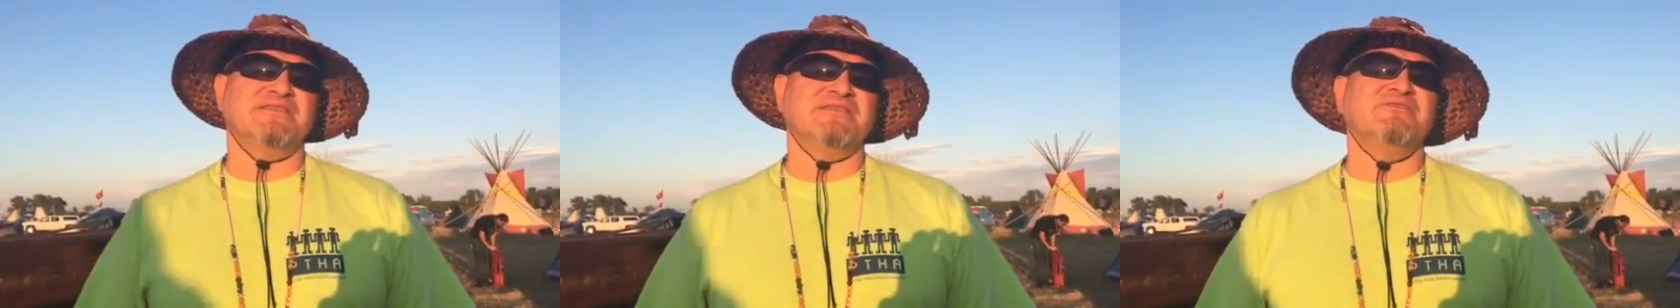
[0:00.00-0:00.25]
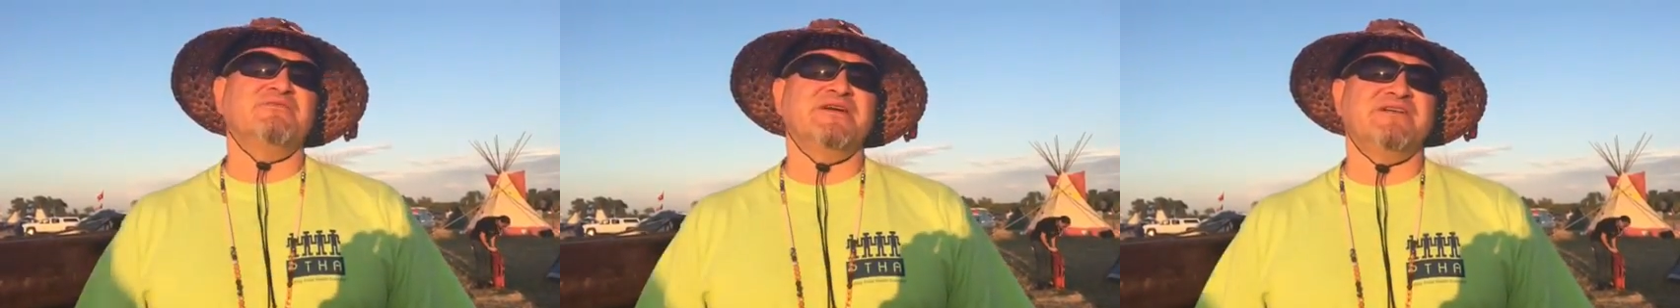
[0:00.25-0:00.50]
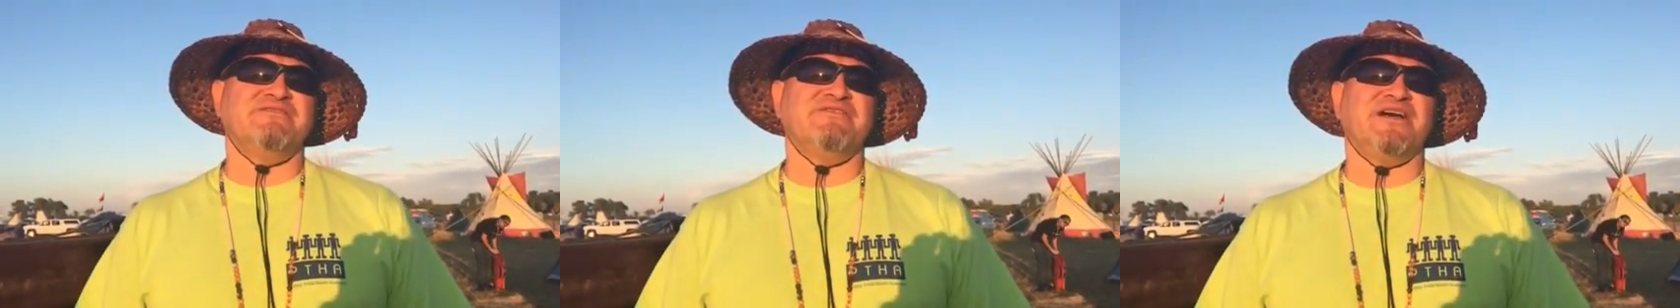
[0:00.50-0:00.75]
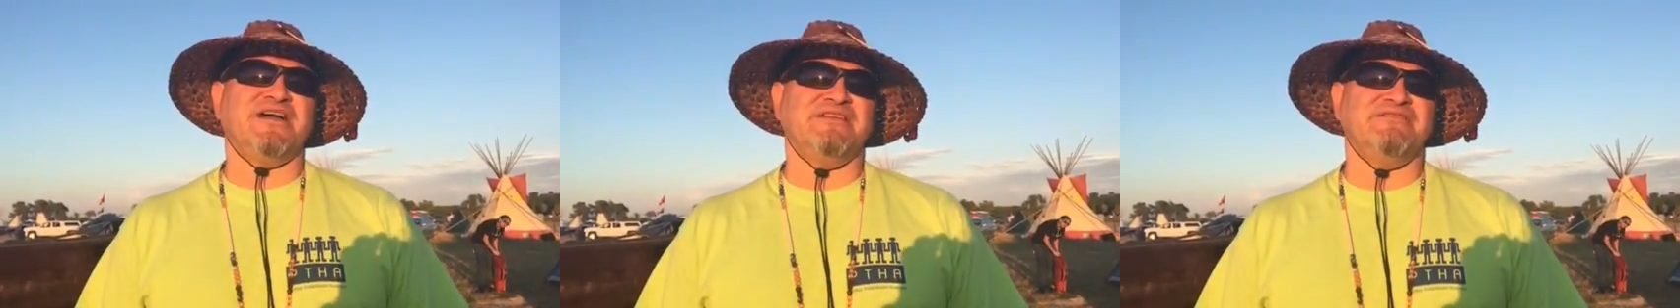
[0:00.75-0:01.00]
their way of
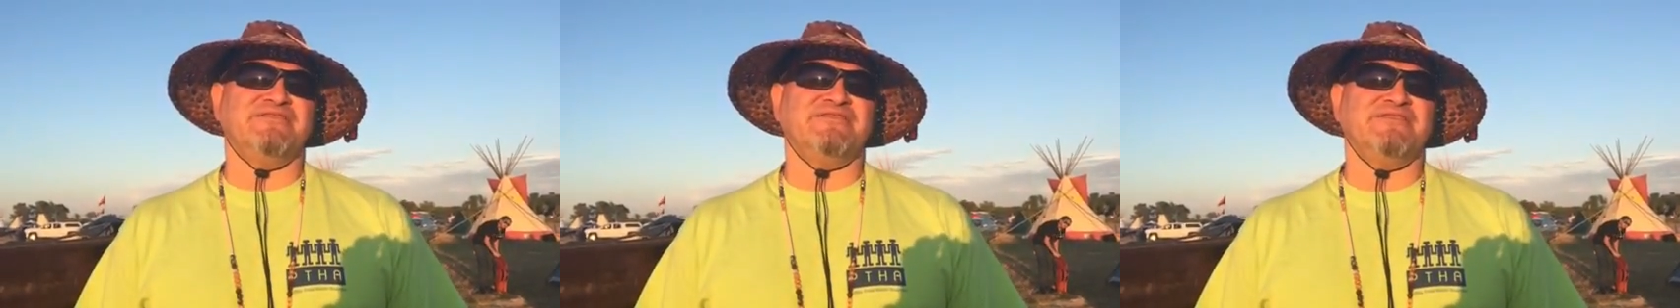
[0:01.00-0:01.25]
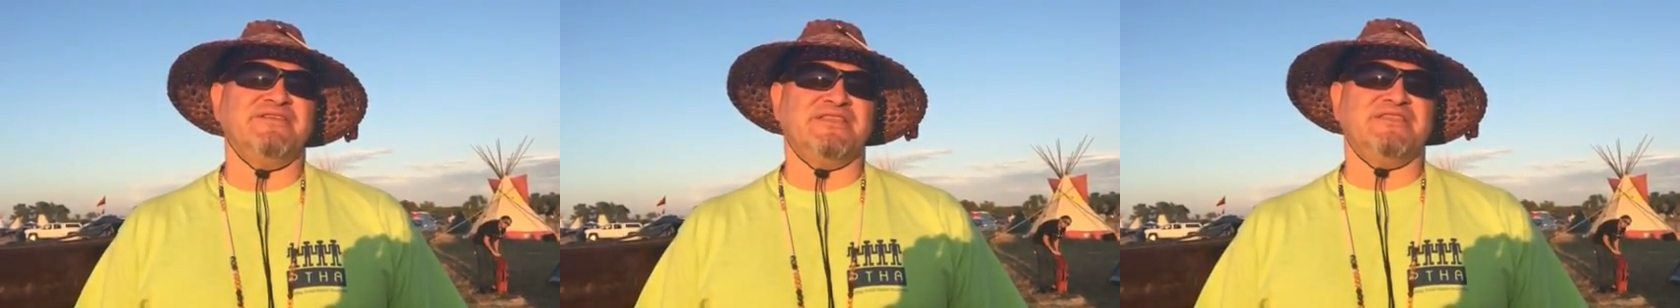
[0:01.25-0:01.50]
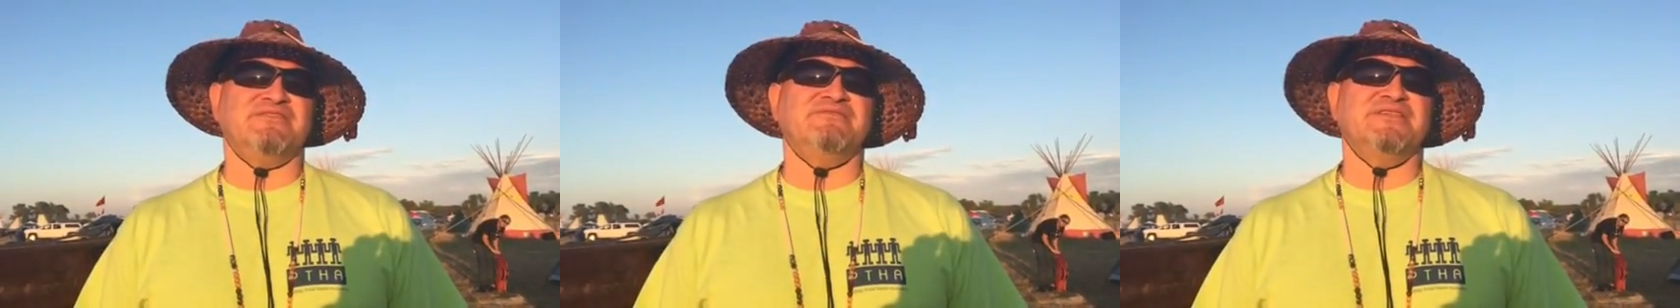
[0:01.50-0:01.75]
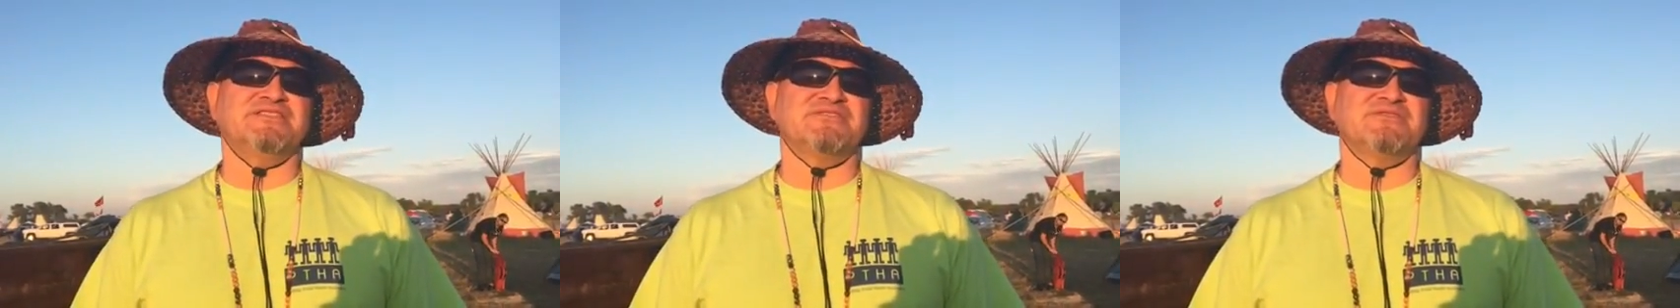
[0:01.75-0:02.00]
life and their
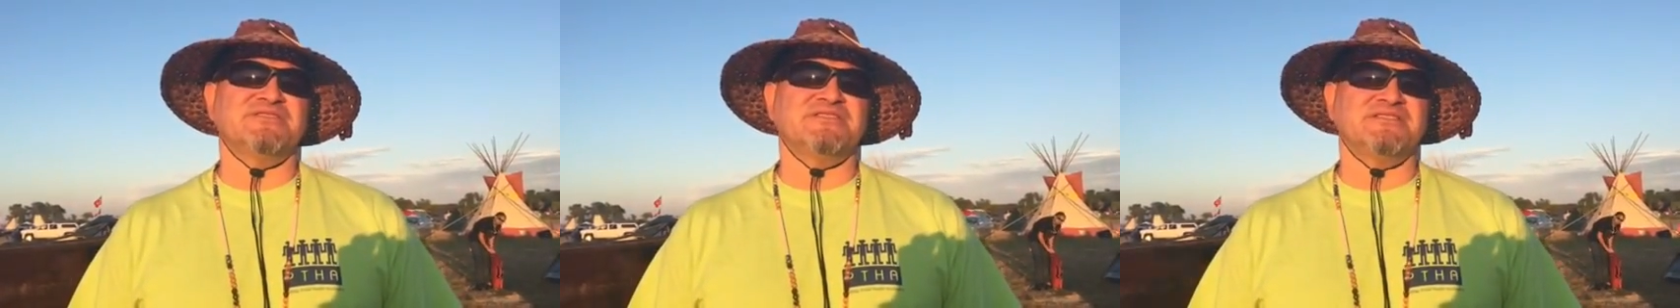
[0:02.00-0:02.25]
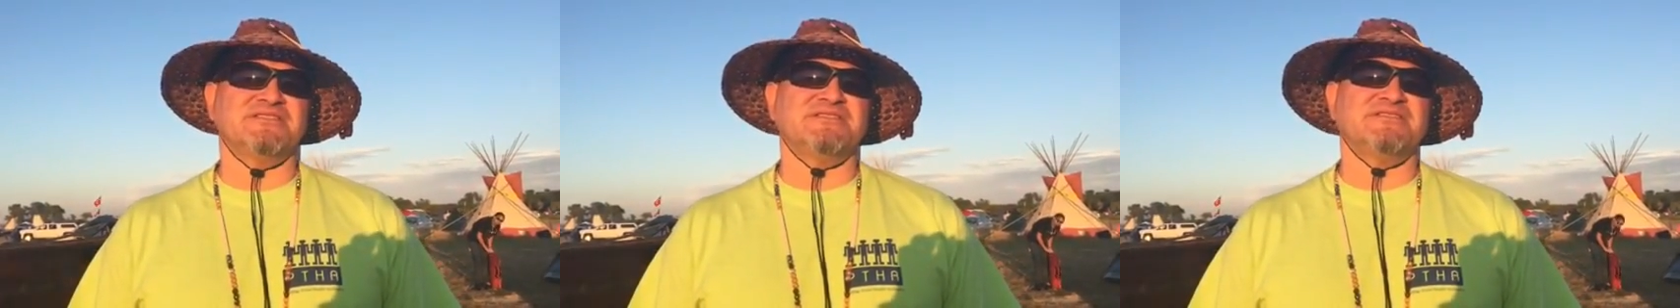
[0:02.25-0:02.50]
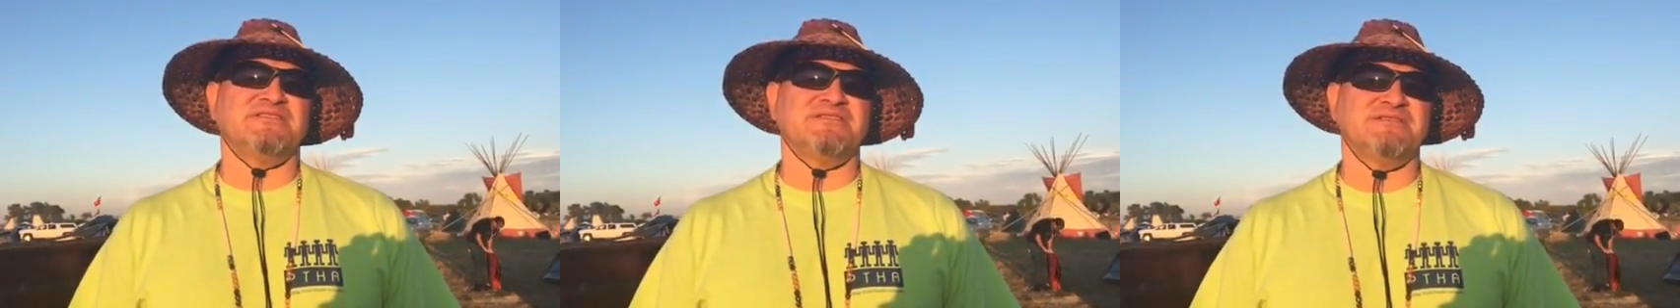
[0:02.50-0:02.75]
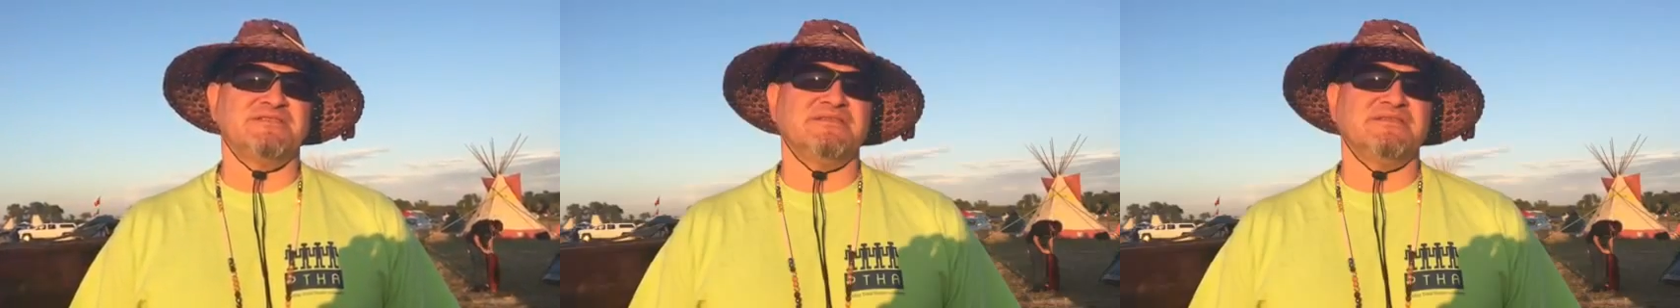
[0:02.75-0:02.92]
resources.